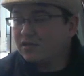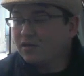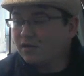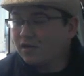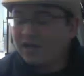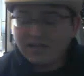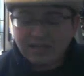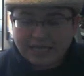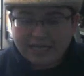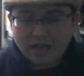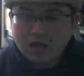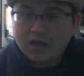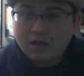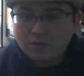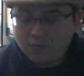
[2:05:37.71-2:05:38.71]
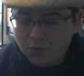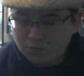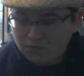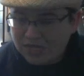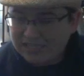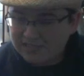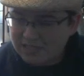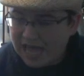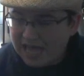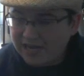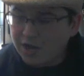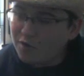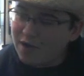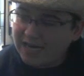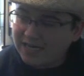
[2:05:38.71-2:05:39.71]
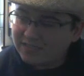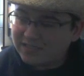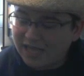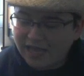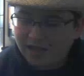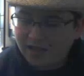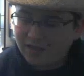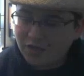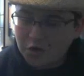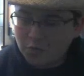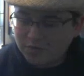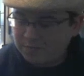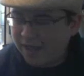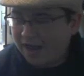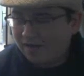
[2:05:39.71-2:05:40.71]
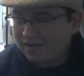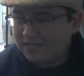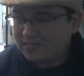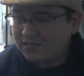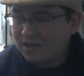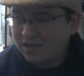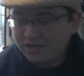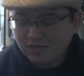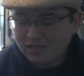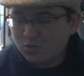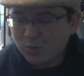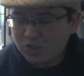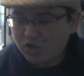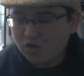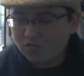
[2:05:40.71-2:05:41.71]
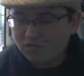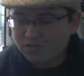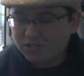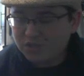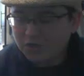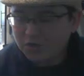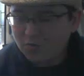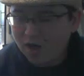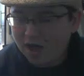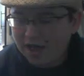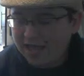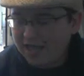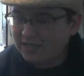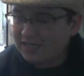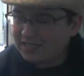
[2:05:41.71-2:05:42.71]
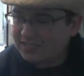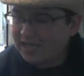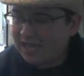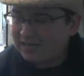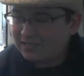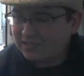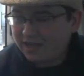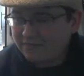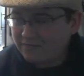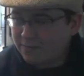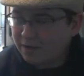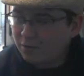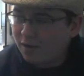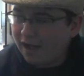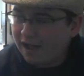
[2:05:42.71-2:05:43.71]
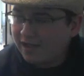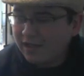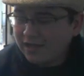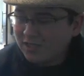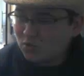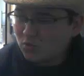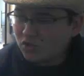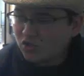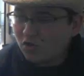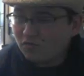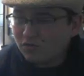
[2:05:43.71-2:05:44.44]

Yeah. Like plays Gladio and it's like, you know, with parries. You switch over to uh, Ignis and it's Devil May Cry. Mm-hmm. Switch mm-hmm.